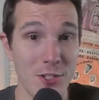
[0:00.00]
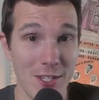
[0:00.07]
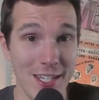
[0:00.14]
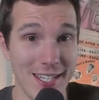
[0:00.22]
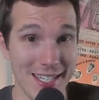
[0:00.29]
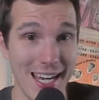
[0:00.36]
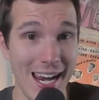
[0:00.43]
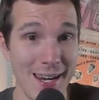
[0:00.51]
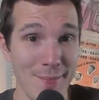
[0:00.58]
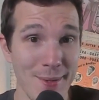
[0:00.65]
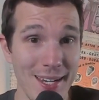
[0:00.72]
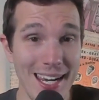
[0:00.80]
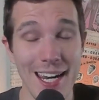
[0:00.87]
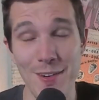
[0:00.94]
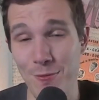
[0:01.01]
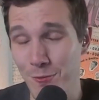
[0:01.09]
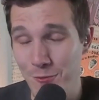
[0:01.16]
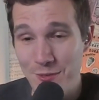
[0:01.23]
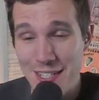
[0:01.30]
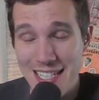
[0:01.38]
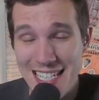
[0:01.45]
this game, it
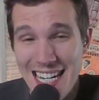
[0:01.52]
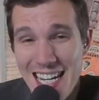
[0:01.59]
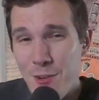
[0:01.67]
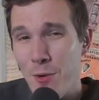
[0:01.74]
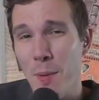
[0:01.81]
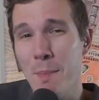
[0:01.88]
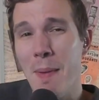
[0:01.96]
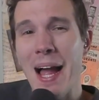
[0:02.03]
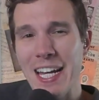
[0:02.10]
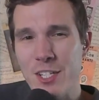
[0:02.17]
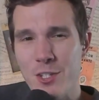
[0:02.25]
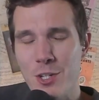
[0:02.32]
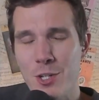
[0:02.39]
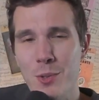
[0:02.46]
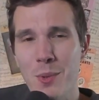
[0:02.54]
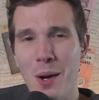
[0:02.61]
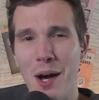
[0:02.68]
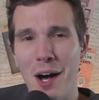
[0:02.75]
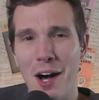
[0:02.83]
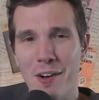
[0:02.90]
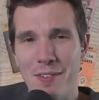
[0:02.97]
didn't remind you
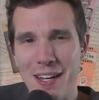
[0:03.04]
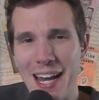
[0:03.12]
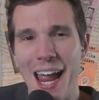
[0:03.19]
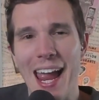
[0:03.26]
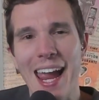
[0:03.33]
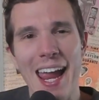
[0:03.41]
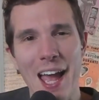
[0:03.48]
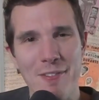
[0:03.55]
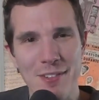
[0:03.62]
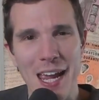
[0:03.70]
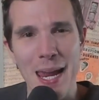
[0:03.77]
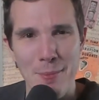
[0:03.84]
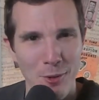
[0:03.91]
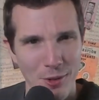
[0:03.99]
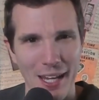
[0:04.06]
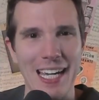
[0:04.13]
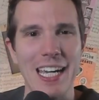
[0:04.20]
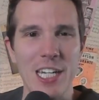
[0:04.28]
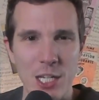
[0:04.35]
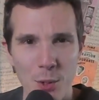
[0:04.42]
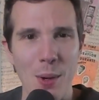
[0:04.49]
of an AAF game or like
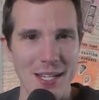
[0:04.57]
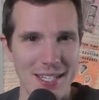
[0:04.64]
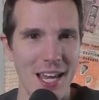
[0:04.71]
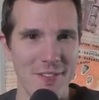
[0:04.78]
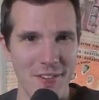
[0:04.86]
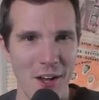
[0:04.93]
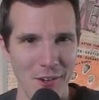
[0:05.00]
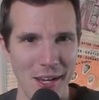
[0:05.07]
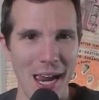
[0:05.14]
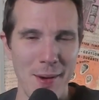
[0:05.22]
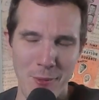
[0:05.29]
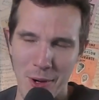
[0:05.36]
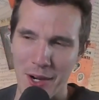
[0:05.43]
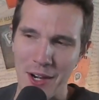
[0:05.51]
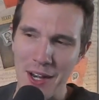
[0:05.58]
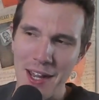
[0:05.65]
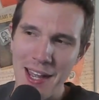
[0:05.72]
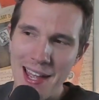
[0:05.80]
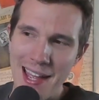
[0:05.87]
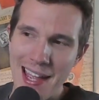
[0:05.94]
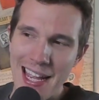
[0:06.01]
a USFL game where
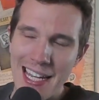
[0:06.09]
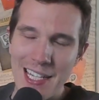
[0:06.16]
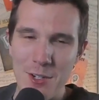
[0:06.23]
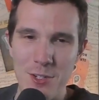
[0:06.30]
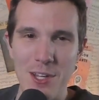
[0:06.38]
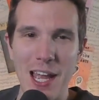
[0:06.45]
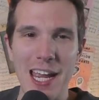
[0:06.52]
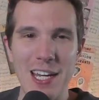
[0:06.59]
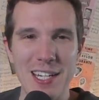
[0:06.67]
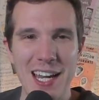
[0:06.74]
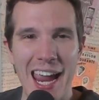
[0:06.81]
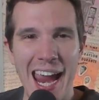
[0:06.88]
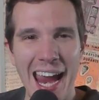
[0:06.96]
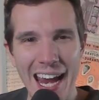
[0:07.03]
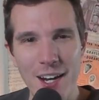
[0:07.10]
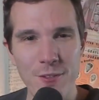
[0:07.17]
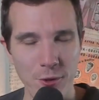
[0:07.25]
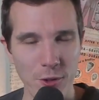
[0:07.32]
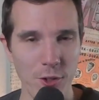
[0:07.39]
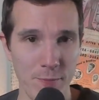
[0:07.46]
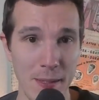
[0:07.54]
there's a
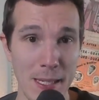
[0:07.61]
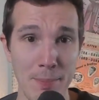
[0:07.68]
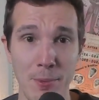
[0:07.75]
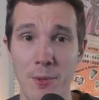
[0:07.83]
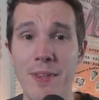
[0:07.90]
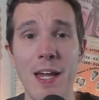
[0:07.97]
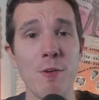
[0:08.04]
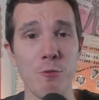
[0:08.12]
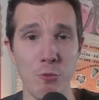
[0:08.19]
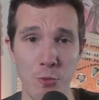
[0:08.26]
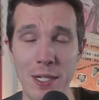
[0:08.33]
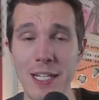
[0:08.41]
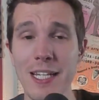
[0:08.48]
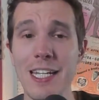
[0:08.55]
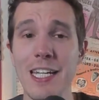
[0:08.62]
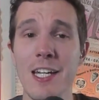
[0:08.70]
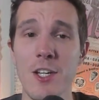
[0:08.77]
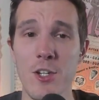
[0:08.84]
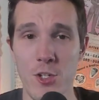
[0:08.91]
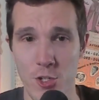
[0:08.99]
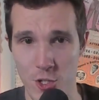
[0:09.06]
handful of people that really
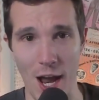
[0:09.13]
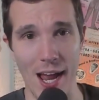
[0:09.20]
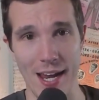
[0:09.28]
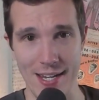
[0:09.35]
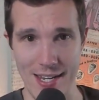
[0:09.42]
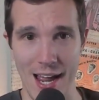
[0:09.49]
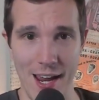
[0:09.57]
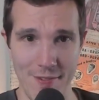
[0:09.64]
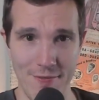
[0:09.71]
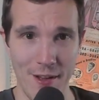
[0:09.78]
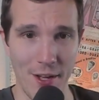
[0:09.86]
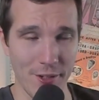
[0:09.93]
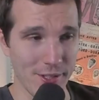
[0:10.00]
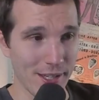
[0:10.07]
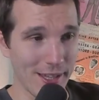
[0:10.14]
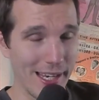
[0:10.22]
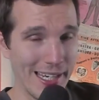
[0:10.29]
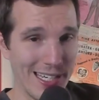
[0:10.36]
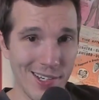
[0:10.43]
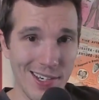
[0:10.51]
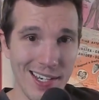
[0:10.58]
shined, I felt.
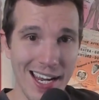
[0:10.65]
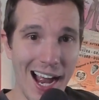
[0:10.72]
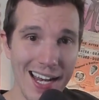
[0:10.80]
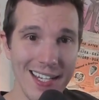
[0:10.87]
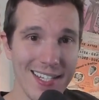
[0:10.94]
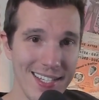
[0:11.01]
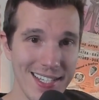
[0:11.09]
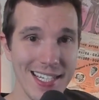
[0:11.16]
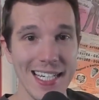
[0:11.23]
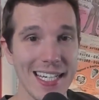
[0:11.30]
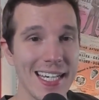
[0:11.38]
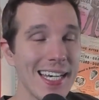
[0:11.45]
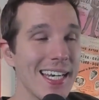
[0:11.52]
Like you could kind of see